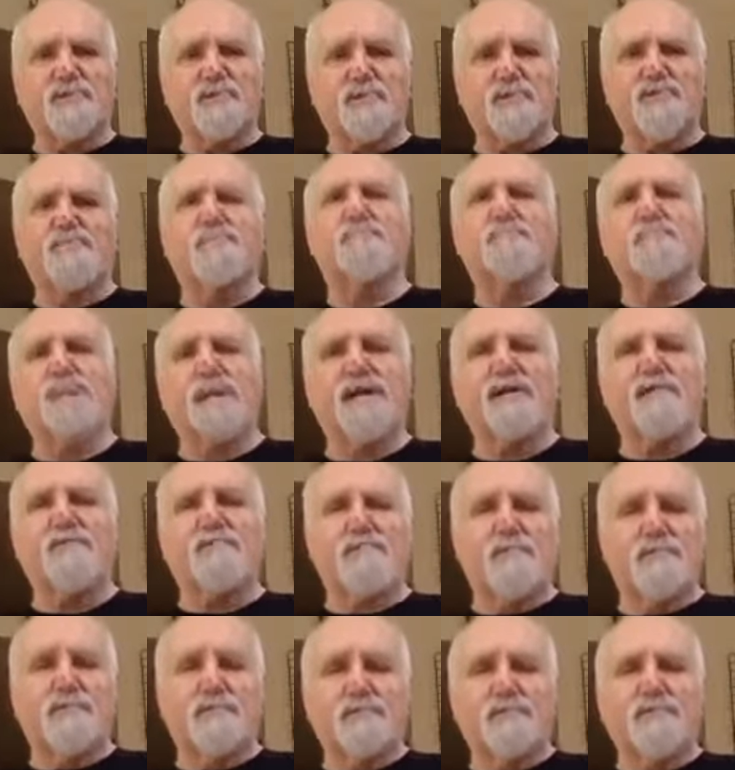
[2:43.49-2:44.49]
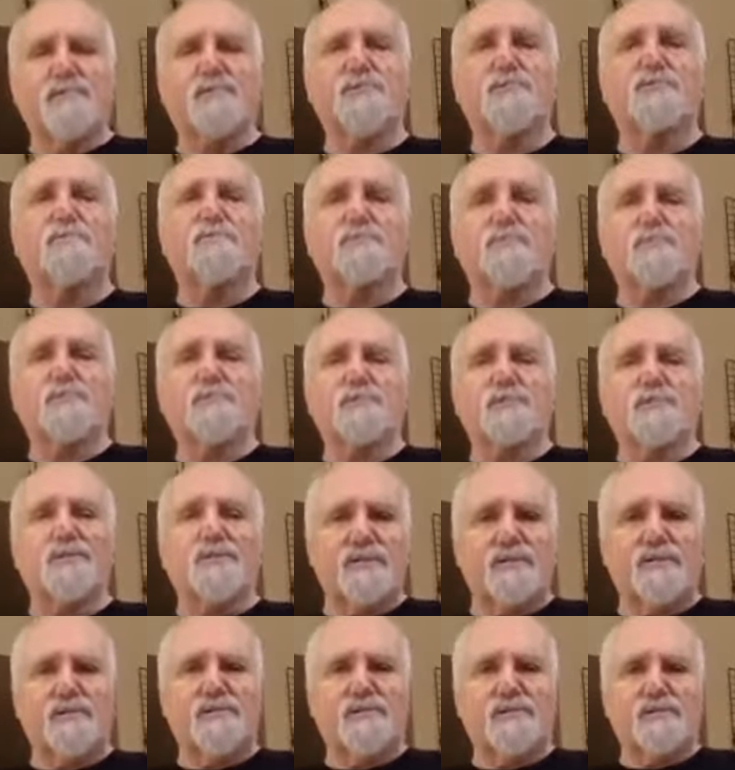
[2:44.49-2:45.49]
their backgrounds, their
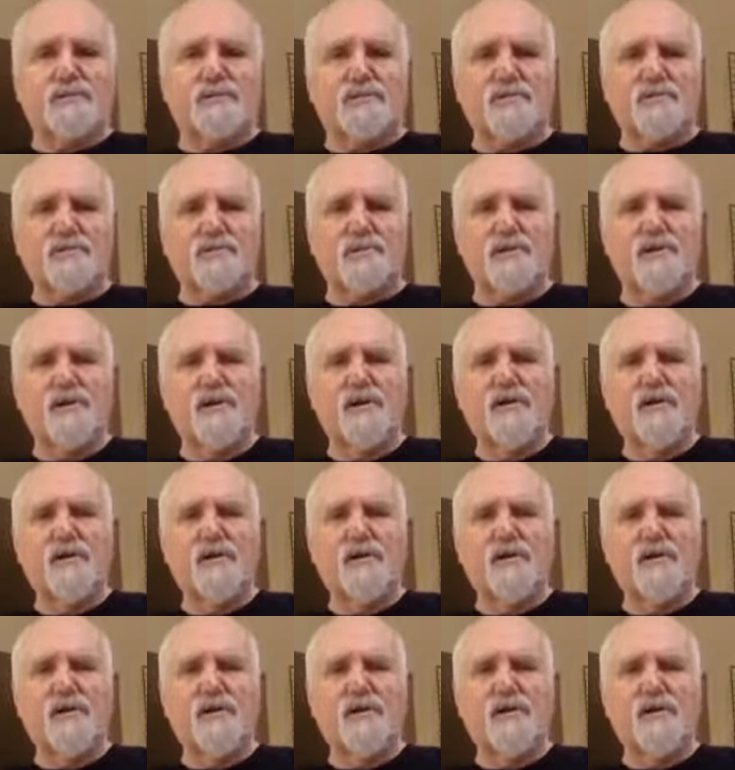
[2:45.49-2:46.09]
personalities,